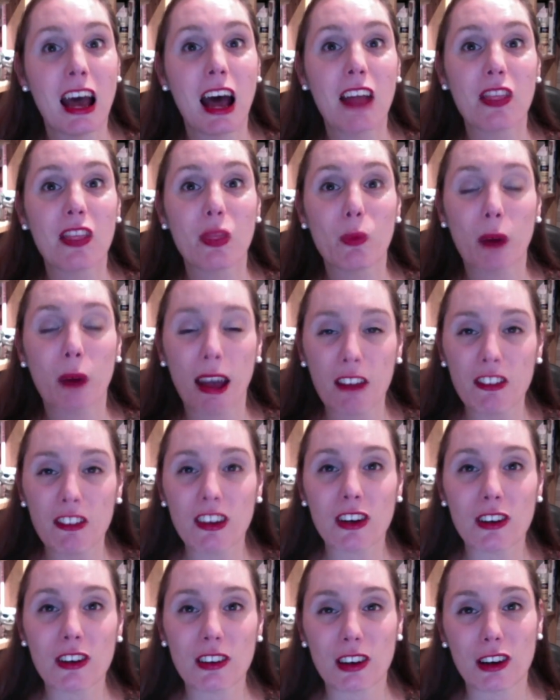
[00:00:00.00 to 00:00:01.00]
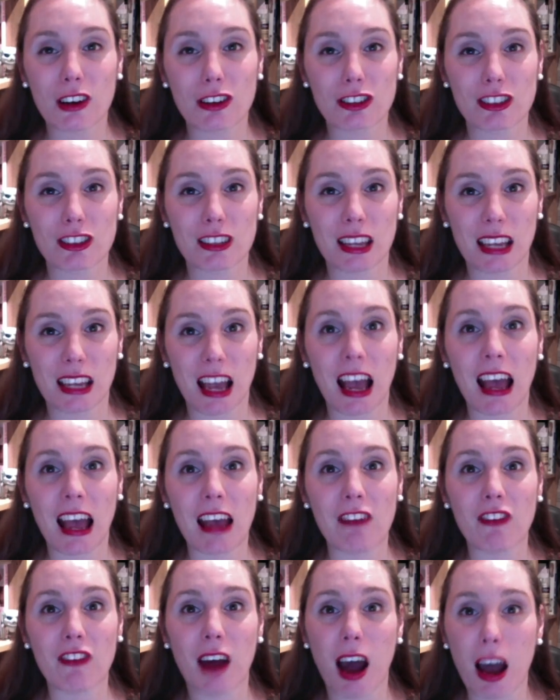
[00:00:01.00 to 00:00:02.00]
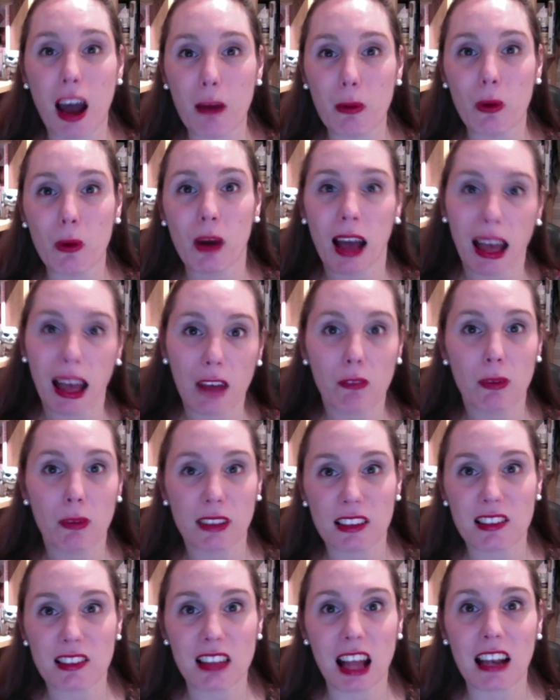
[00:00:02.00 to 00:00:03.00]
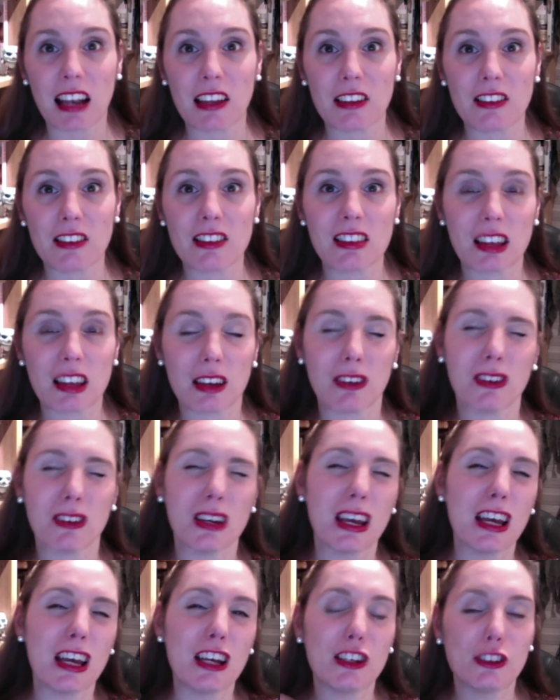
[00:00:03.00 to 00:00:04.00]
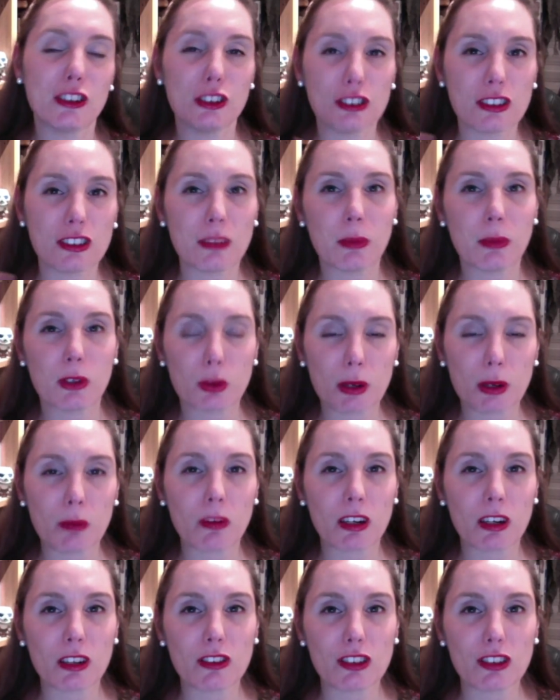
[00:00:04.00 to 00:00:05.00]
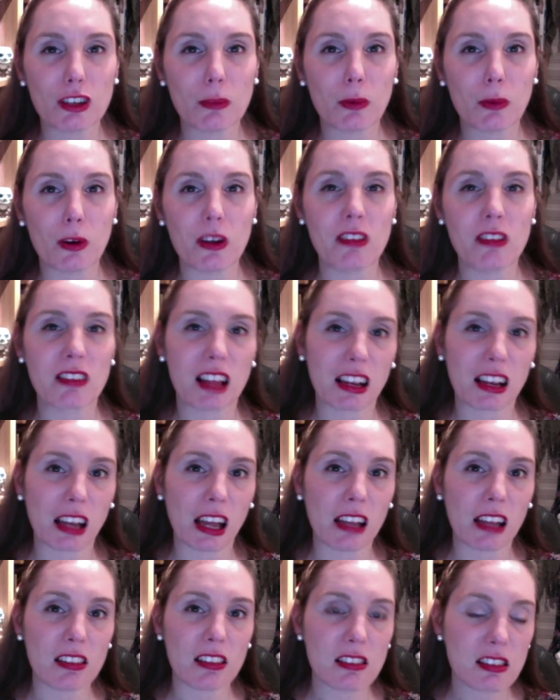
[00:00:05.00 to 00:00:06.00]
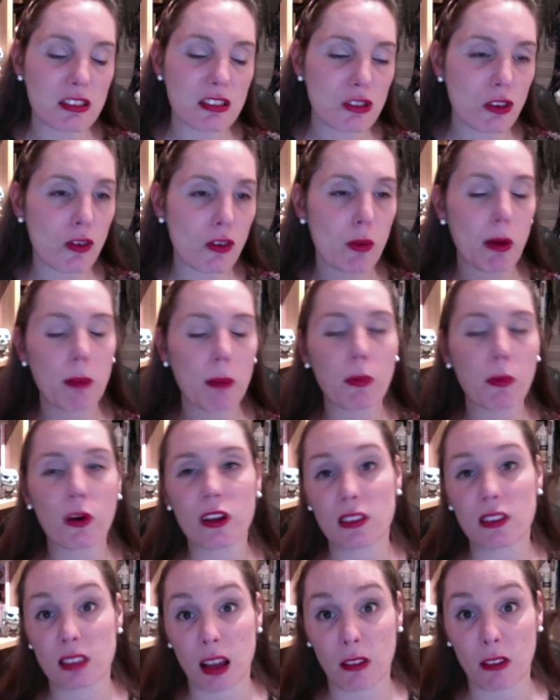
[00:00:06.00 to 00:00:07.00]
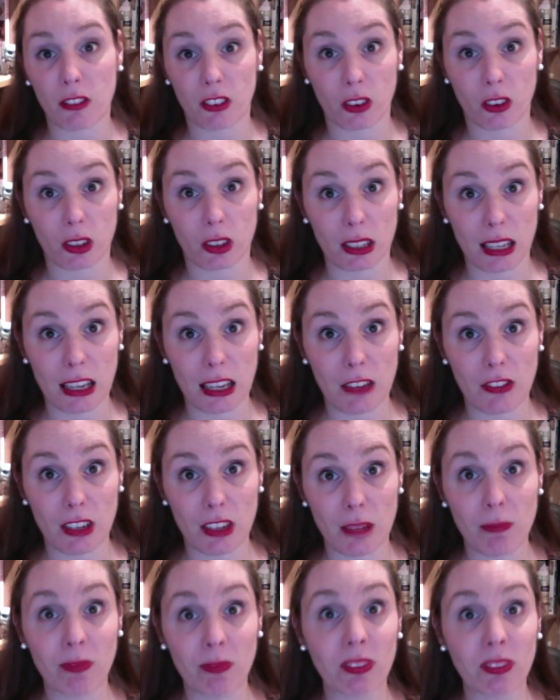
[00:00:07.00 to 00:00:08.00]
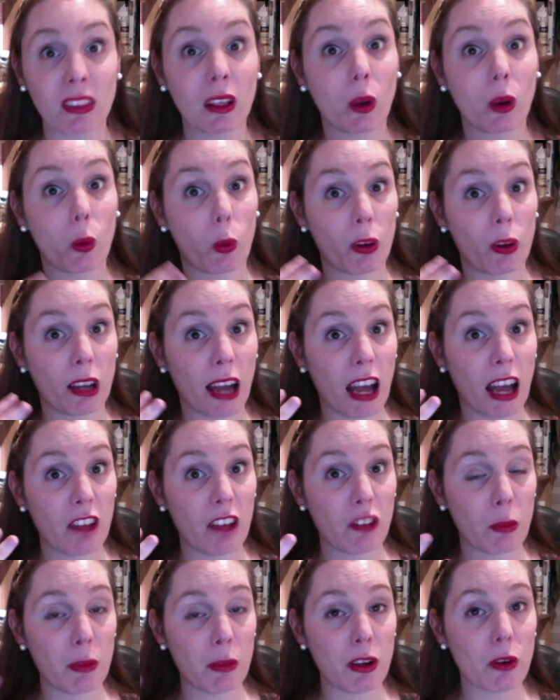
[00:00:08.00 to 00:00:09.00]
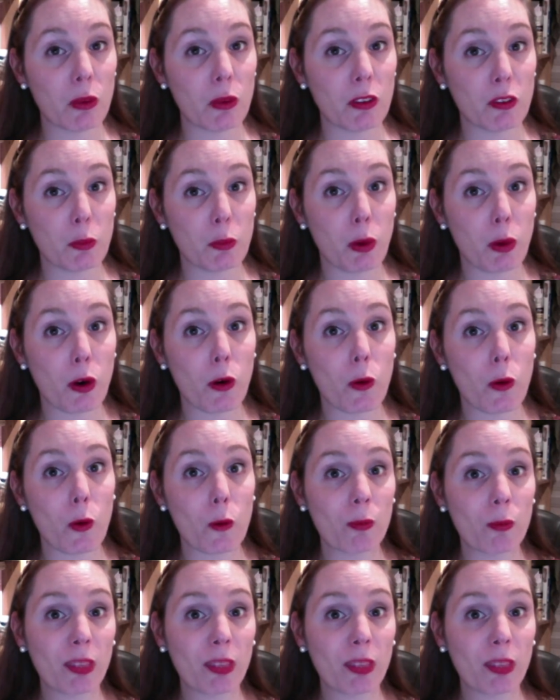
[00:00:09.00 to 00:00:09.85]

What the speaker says: Whatever concoction they have, I will have with the salad. So usually between 1 and 2 points, and I store my points up for the evening when I have a meal with Paul,